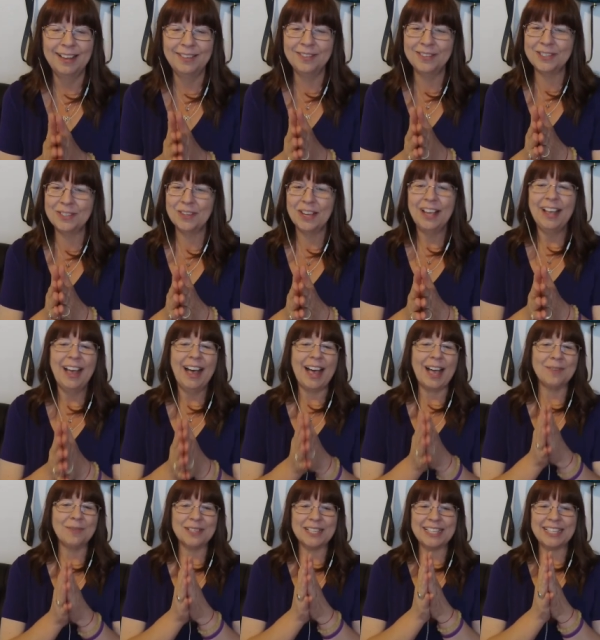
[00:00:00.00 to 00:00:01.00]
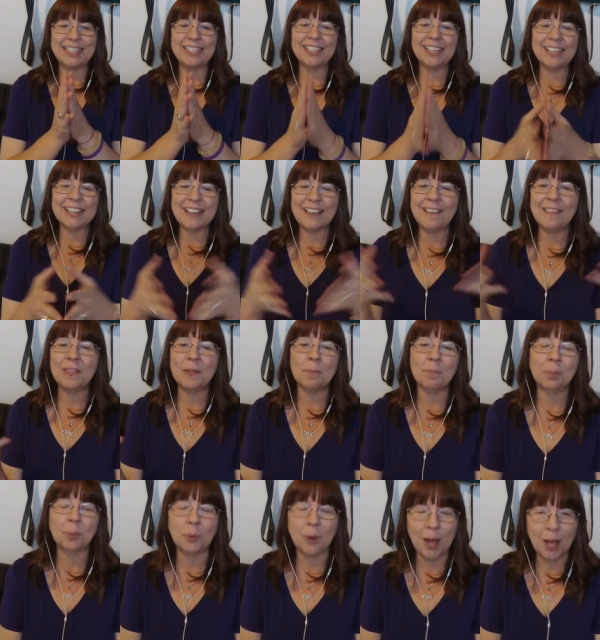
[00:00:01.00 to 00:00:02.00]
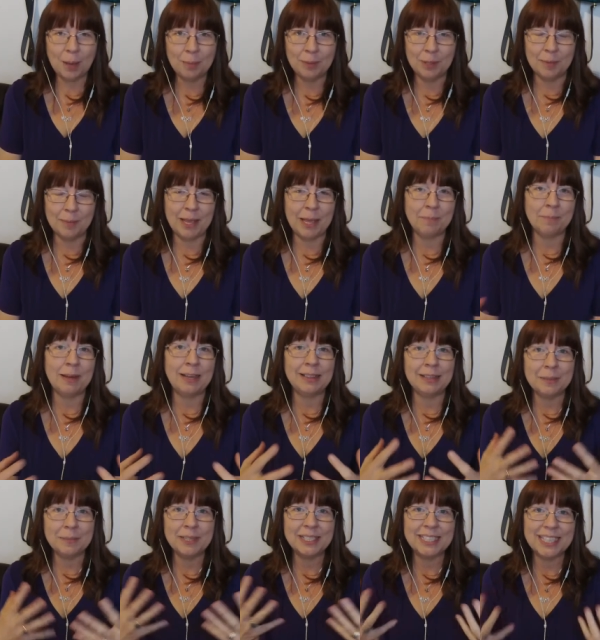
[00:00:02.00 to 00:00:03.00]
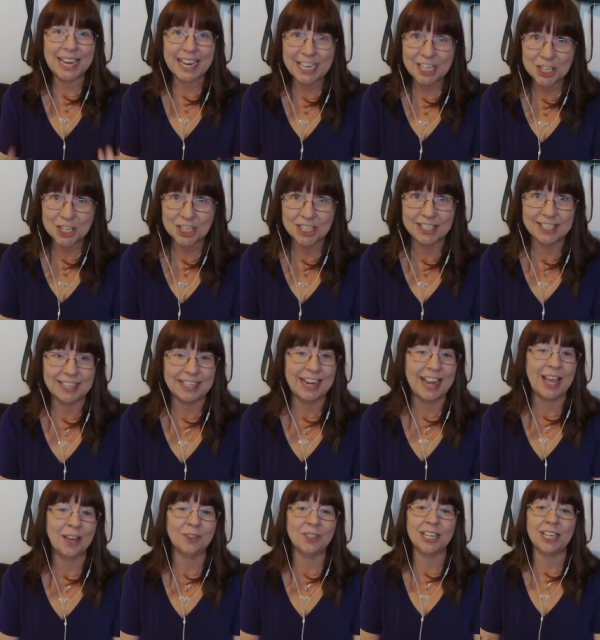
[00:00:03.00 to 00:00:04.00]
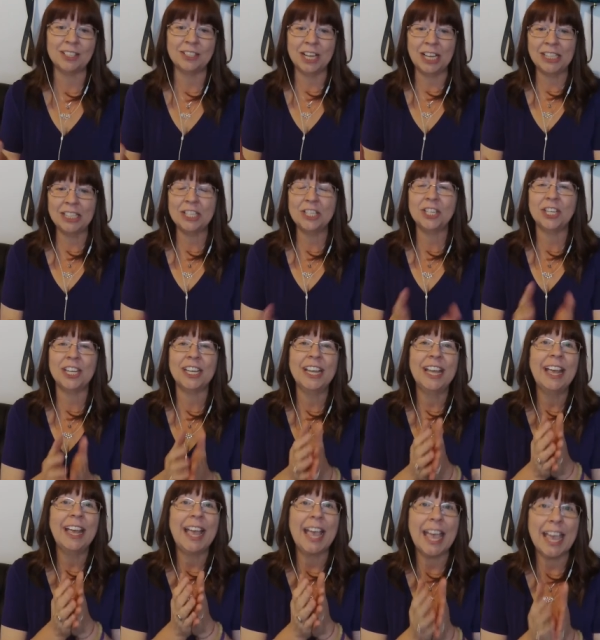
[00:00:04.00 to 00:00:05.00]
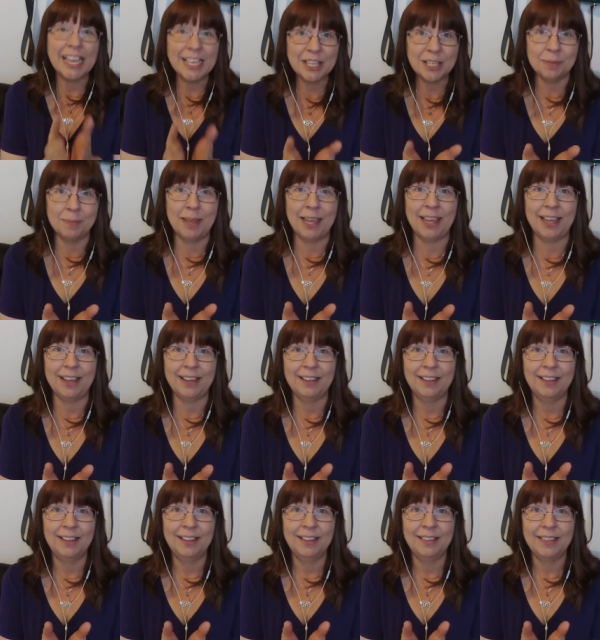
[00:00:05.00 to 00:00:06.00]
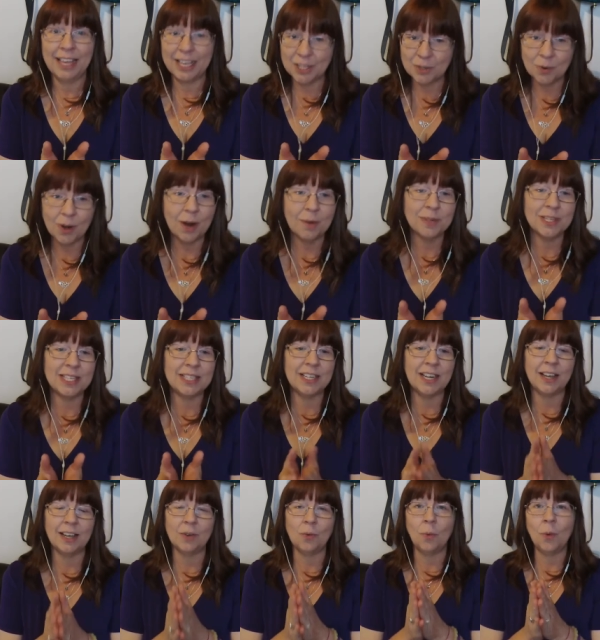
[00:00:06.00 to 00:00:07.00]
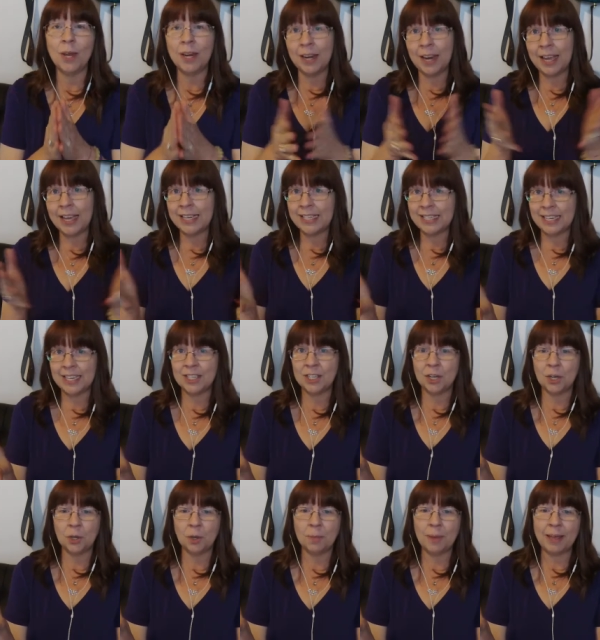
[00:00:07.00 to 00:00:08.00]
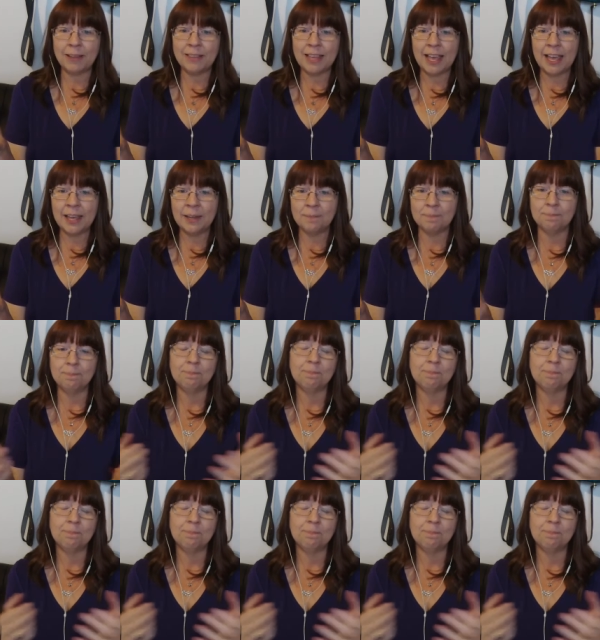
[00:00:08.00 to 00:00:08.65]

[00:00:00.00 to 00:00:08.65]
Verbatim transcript: I was, I was stuck in the problem and my limitations and how technology hates me. That's where I was stuck. What did I intend to do about that?